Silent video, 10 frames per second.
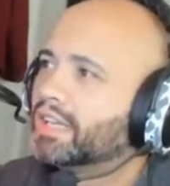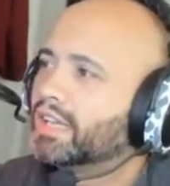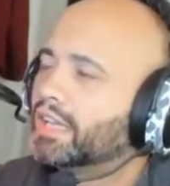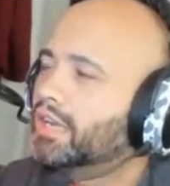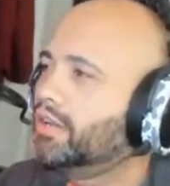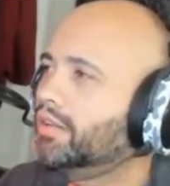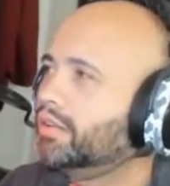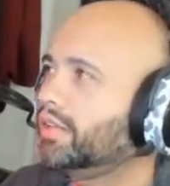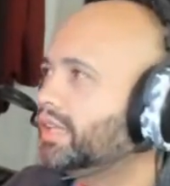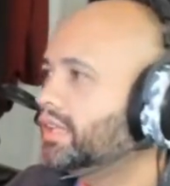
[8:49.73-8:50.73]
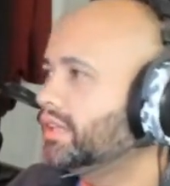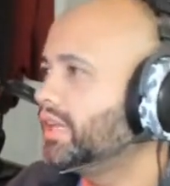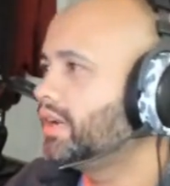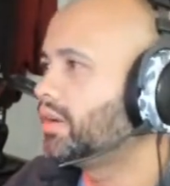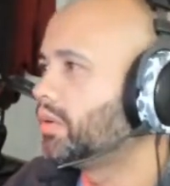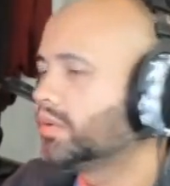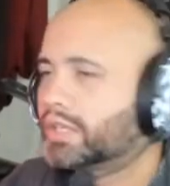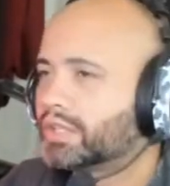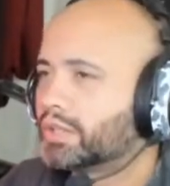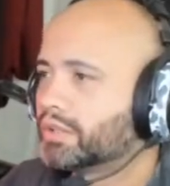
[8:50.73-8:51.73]
Yeah, that gold
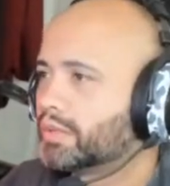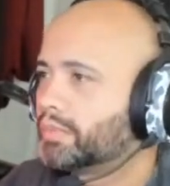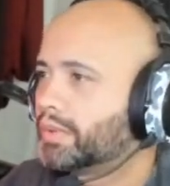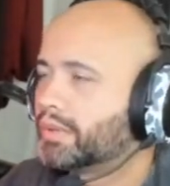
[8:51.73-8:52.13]
that shows up on the